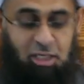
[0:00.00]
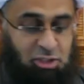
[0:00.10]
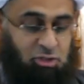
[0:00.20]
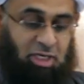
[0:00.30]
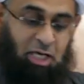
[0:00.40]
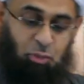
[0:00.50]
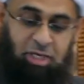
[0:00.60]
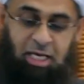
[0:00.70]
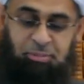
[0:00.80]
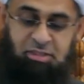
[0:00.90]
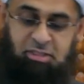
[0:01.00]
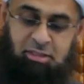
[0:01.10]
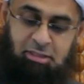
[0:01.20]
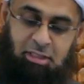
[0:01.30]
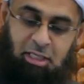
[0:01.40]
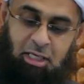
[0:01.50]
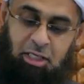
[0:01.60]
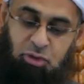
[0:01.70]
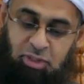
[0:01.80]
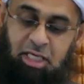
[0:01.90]
So now what happens is
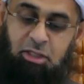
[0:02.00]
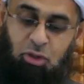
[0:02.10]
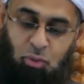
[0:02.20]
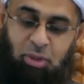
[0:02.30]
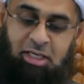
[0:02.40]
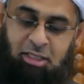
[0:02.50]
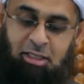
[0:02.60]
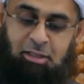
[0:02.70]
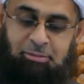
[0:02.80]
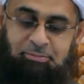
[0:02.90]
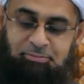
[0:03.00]
you get quite a